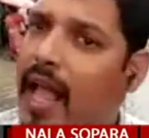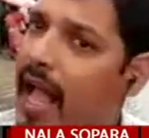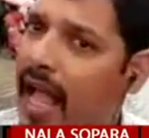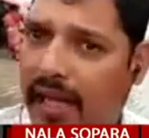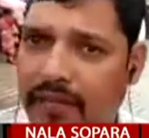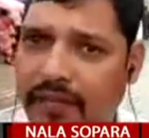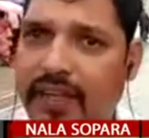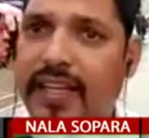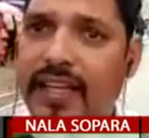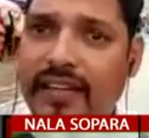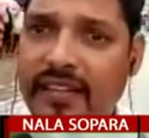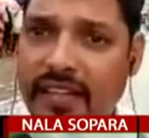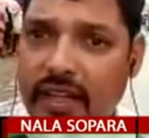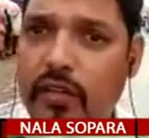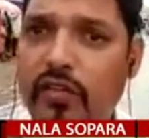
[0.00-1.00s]
And if it
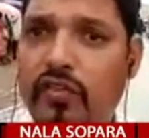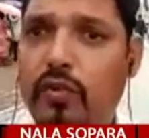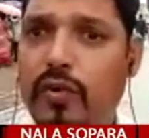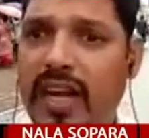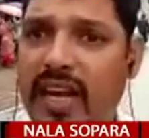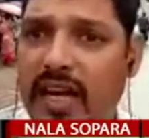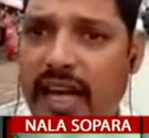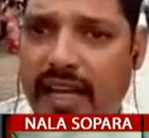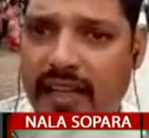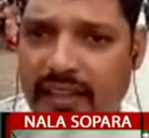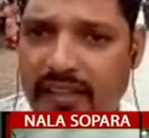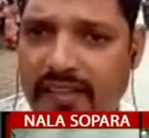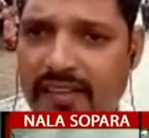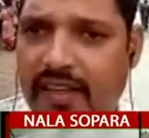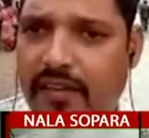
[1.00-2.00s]
continues to rain like
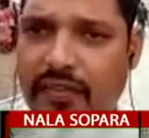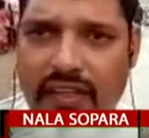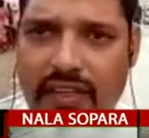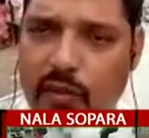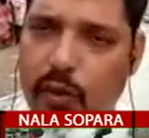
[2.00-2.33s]
this and if it